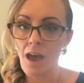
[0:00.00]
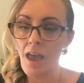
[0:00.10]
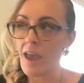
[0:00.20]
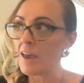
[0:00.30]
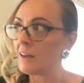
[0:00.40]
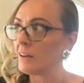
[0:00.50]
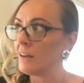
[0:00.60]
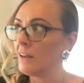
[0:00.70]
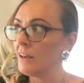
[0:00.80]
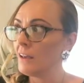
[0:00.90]
And
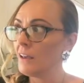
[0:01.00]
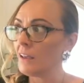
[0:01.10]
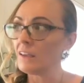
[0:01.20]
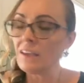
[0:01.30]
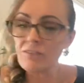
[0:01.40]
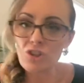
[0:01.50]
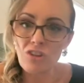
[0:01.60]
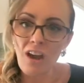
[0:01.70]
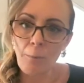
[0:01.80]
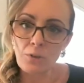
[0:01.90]
it gives you
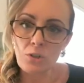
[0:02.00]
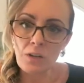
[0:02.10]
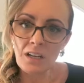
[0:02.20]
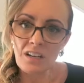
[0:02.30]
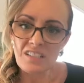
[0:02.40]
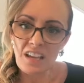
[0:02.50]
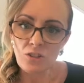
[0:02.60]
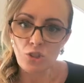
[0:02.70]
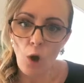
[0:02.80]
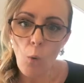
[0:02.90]
the opportunity to say,
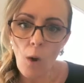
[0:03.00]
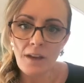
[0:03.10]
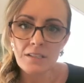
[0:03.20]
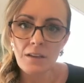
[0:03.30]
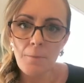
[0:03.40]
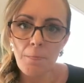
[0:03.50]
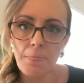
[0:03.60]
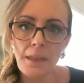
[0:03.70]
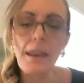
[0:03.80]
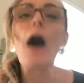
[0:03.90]
so what?
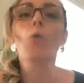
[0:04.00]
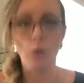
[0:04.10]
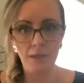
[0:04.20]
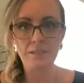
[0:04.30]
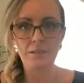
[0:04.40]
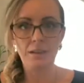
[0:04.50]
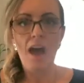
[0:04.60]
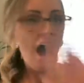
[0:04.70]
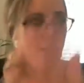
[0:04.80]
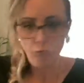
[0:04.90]
Now what?
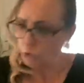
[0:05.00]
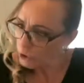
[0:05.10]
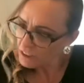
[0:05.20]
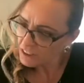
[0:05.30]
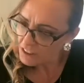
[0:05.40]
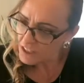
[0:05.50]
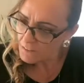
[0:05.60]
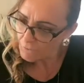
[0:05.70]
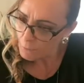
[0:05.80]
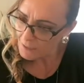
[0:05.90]
I've looked at this
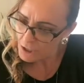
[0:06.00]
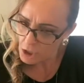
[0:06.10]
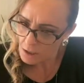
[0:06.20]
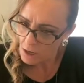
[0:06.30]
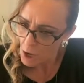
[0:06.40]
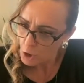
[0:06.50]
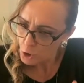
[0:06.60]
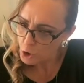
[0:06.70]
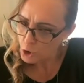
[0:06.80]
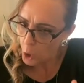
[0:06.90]
information,
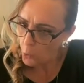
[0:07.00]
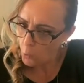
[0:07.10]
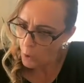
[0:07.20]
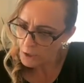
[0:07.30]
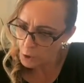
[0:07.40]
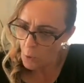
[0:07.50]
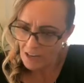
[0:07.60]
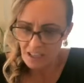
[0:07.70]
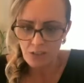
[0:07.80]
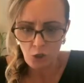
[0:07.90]
so what do I
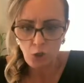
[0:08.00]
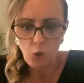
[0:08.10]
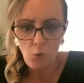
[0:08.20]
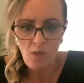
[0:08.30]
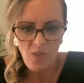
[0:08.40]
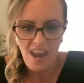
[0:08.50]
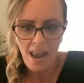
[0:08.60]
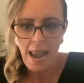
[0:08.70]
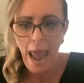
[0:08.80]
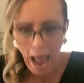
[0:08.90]
need to do with it
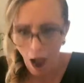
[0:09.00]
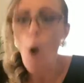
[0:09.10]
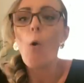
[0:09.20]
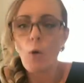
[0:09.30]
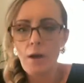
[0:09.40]
now?